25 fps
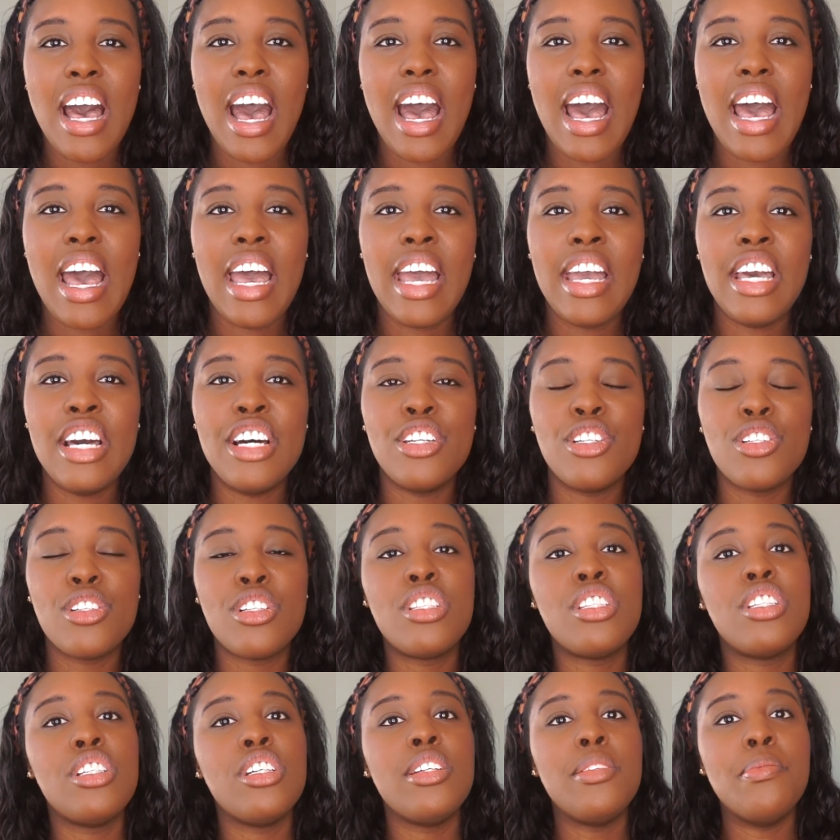I
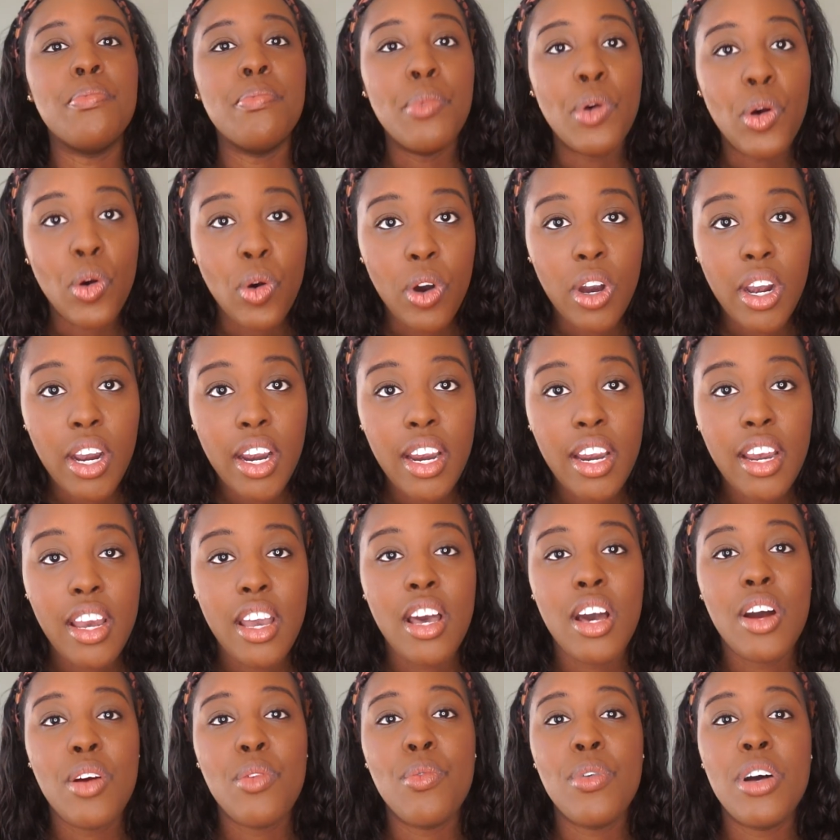understood more
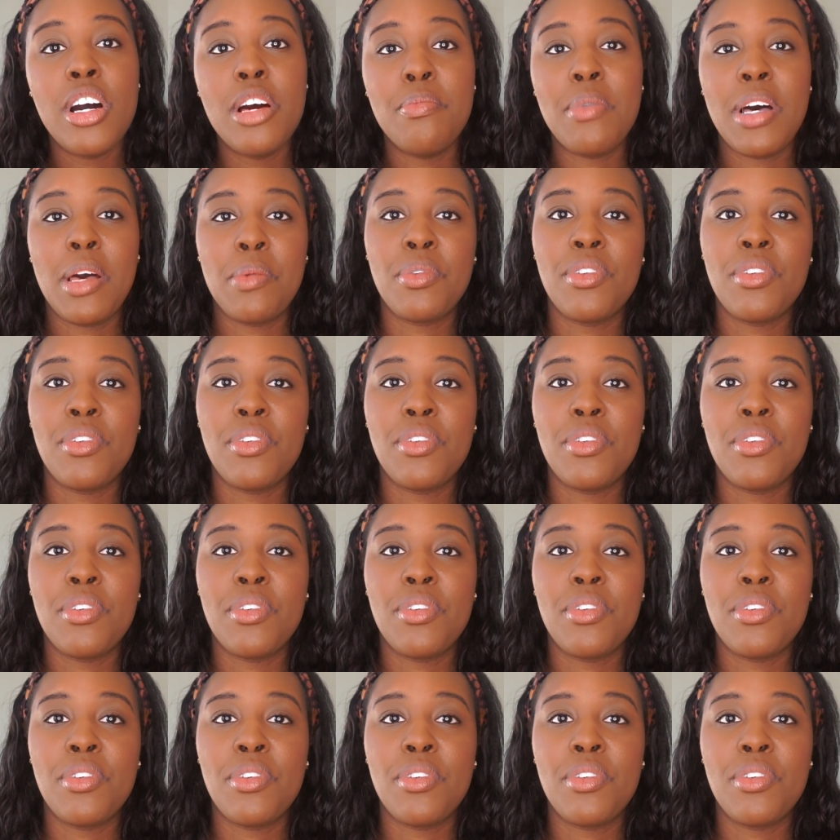what my